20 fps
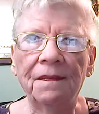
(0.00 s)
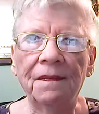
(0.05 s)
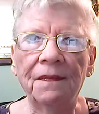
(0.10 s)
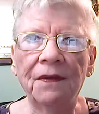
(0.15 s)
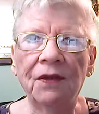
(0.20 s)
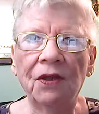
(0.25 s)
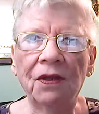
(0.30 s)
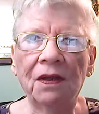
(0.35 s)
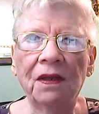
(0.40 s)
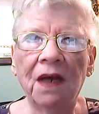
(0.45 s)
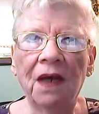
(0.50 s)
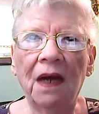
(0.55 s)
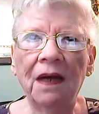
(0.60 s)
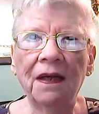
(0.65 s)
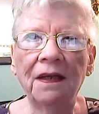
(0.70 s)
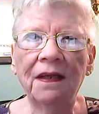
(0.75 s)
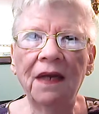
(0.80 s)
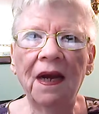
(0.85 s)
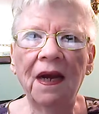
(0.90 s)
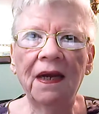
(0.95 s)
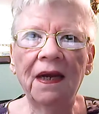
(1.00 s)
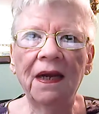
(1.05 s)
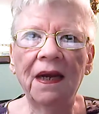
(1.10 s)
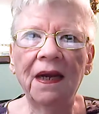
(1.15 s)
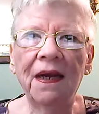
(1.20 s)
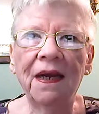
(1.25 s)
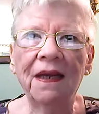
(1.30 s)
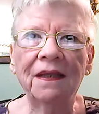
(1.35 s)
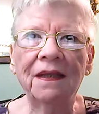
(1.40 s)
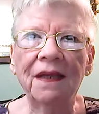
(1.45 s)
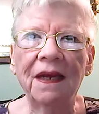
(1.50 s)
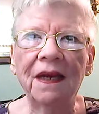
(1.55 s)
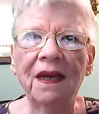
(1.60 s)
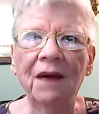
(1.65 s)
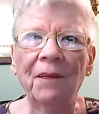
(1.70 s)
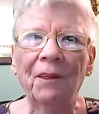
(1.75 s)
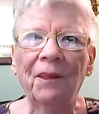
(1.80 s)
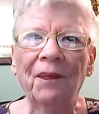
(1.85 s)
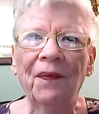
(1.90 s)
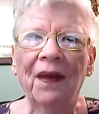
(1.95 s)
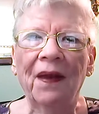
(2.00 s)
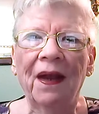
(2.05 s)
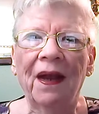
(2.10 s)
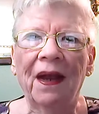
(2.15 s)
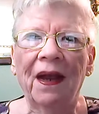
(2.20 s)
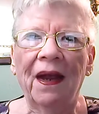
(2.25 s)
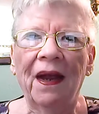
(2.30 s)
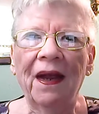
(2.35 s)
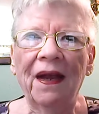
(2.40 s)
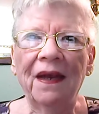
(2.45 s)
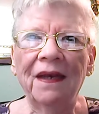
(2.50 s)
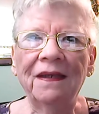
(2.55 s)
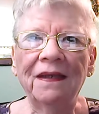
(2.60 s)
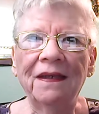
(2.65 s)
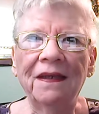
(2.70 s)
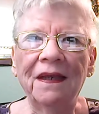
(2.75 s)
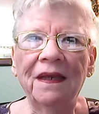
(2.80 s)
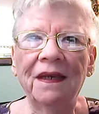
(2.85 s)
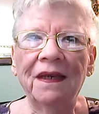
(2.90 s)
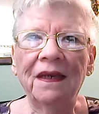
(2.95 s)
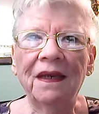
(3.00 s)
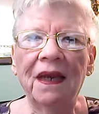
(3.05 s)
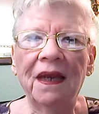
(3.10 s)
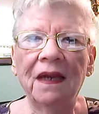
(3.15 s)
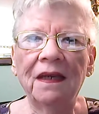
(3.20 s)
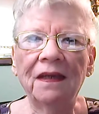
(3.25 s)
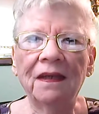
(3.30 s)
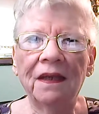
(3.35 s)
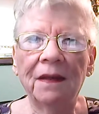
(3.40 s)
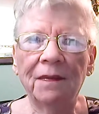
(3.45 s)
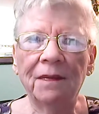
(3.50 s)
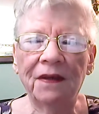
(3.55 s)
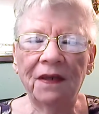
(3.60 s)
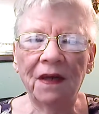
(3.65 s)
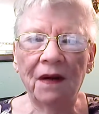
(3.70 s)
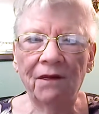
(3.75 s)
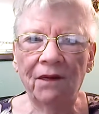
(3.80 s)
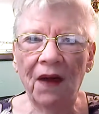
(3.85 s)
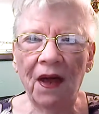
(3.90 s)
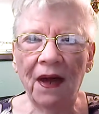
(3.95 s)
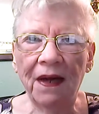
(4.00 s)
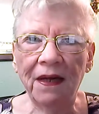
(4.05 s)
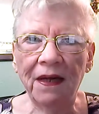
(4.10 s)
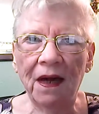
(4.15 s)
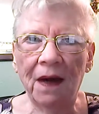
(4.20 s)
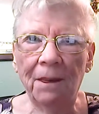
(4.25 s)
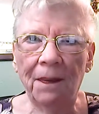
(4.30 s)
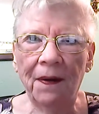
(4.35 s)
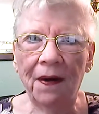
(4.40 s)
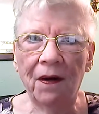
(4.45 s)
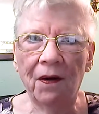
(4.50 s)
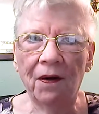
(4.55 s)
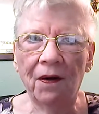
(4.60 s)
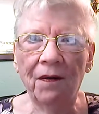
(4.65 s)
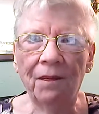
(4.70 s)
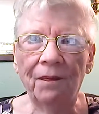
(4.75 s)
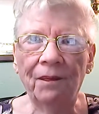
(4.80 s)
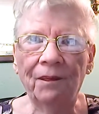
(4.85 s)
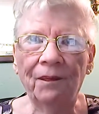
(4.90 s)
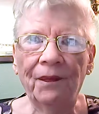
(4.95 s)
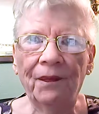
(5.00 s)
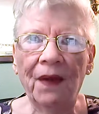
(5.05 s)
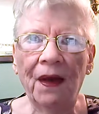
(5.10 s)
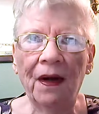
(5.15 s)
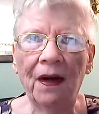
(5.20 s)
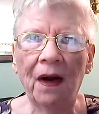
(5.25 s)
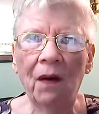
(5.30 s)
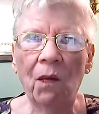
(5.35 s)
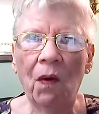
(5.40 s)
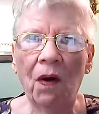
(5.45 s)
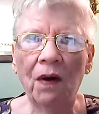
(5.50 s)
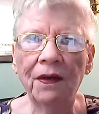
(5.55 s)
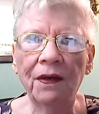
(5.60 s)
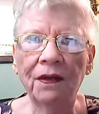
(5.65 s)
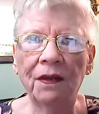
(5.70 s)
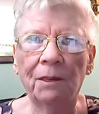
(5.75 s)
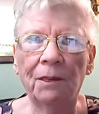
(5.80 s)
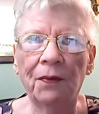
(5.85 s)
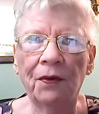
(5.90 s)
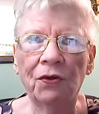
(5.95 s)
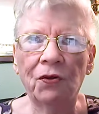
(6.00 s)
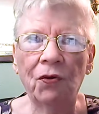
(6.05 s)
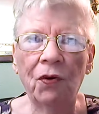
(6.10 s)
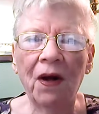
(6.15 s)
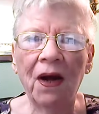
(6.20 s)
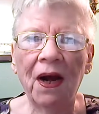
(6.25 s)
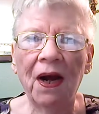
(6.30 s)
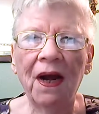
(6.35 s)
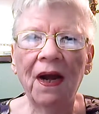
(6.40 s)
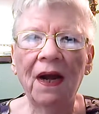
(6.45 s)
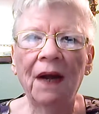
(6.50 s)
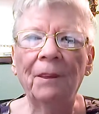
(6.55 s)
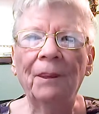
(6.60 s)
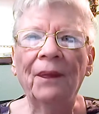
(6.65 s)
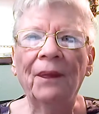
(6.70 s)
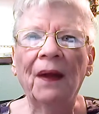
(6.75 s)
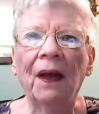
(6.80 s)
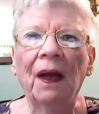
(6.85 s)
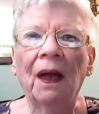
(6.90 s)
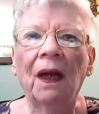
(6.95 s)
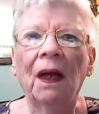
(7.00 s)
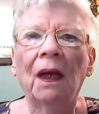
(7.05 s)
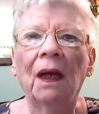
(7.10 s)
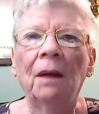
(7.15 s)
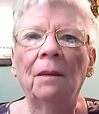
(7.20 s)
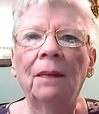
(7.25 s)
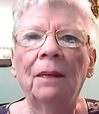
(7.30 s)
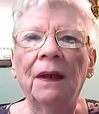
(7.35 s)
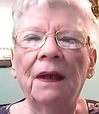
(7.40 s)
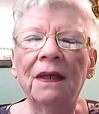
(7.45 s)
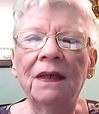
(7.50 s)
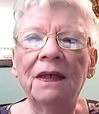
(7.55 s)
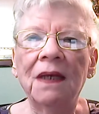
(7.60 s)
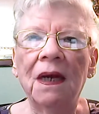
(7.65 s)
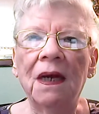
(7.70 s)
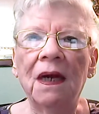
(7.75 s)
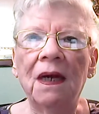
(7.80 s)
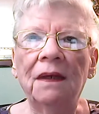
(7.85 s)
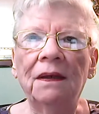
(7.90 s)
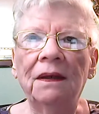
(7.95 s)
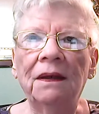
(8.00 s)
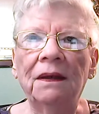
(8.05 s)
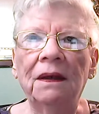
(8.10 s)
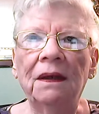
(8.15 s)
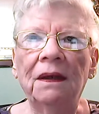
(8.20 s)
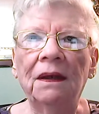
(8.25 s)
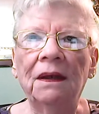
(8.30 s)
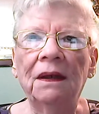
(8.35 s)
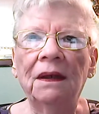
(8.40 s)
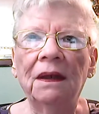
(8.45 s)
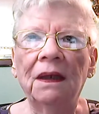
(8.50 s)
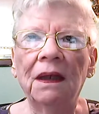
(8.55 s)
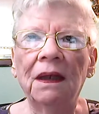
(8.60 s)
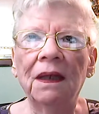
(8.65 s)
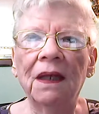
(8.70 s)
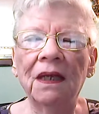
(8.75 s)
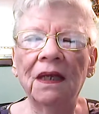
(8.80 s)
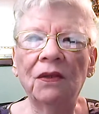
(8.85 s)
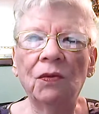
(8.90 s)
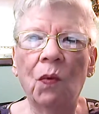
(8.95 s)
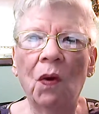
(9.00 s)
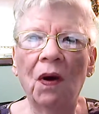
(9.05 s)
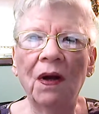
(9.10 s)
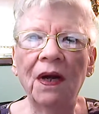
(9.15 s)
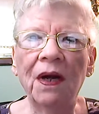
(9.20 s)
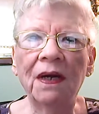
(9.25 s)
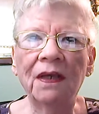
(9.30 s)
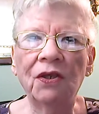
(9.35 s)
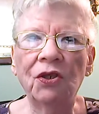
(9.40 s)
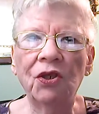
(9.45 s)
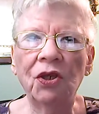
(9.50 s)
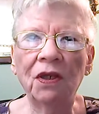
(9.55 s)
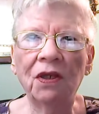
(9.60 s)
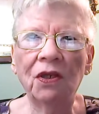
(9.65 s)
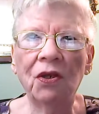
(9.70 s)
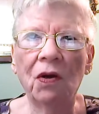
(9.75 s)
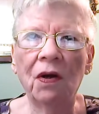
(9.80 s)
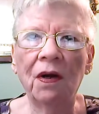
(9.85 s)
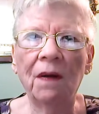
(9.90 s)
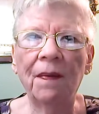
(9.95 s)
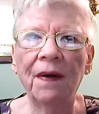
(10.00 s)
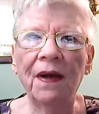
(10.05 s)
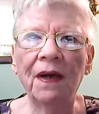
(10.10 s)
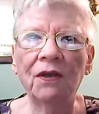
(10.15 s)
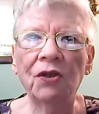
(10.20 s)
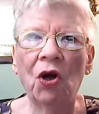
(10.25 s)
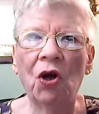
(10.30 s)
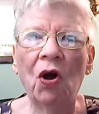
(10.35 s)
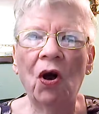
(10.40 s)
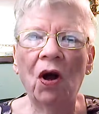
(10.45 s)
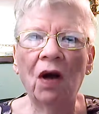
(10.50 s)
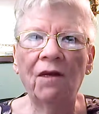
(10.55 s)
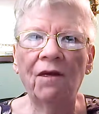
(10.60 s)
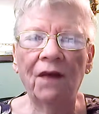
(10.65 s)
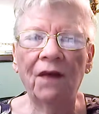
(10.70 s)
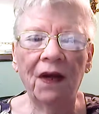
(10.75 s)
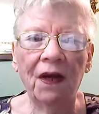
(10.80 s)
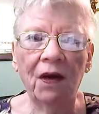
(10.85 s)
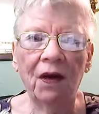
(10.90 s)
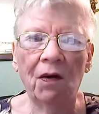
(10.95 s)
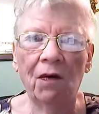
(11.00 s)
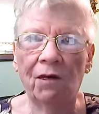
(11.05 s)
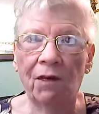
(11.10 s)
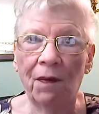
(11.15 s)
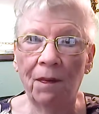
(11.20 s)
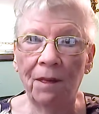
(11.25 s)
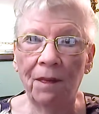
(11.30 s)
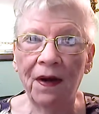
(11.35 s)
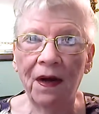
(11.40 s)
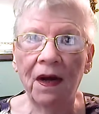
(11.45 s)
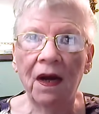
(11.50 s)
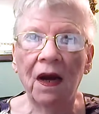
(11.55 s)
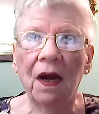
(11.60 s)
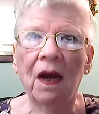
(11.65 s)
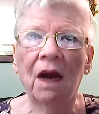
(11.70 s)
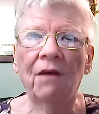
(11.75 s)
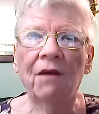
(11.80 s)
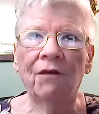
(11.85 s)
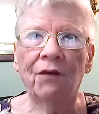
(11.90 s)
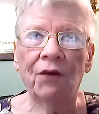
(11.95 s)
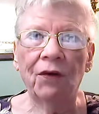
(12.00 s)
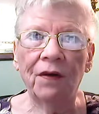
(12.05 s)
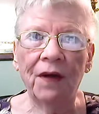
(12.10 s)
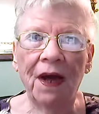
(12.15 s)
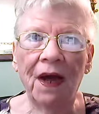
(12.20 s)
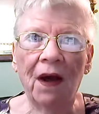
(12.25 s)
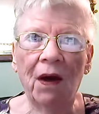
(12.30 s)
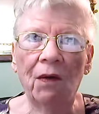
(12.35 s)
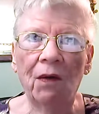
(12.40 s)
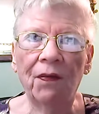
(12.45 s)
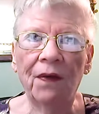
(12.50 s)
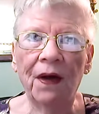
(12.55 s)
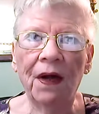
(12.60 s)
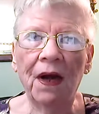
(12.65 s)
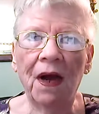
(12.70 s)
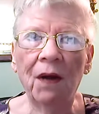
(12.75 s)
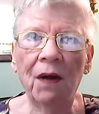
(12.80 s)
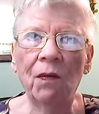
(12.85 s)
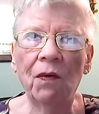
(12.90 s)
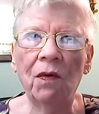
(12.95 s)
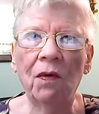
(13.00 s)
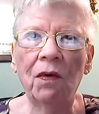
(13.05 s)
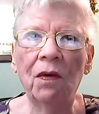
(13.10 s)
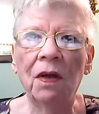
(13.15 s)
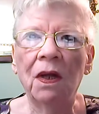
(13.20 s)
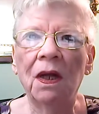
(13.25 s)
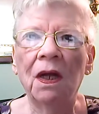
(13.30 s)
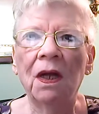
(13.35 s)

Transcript: just kind of taking it easy and uh, getting some stuff lined up here that I wanted to portray. But uh, this one is just going to be a talk video for me for now. Then I will